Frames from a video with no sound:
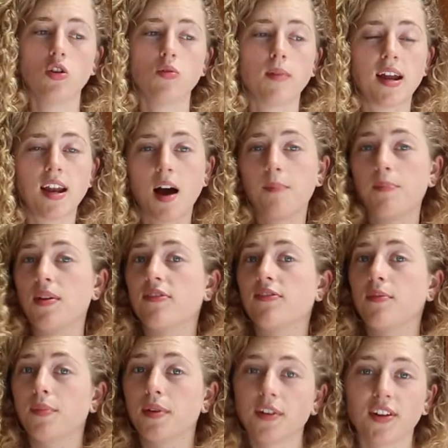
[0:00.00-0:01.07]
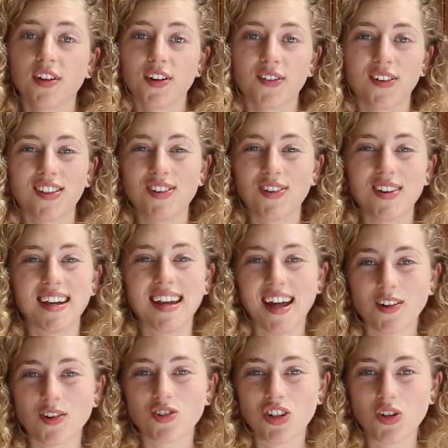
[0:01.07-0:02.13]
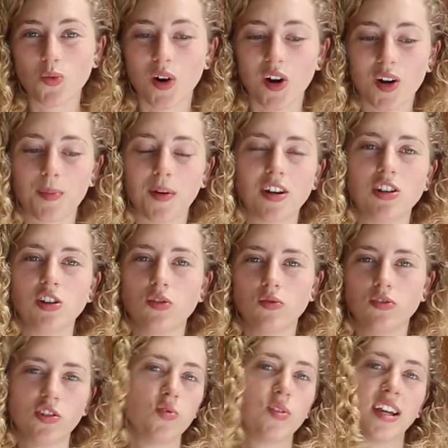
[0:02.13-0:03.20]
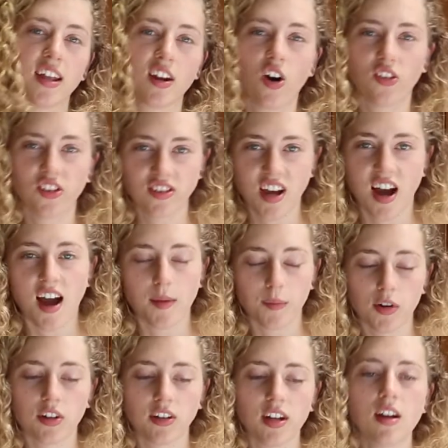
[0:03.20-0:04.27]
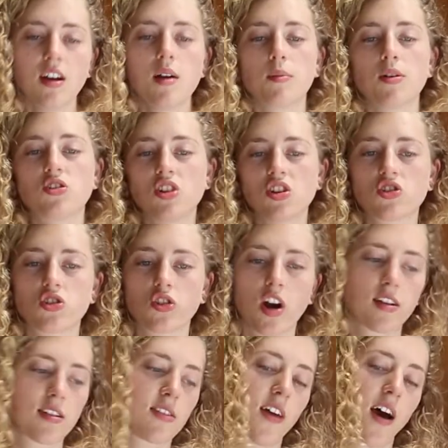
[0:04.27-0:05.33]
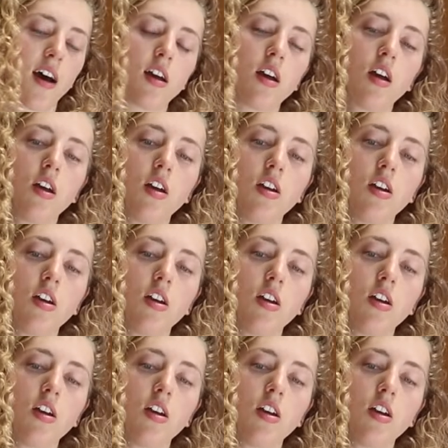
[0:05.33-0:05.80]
You may not be familiar with doing energy work, but you're doing it all the time, really. But just trust that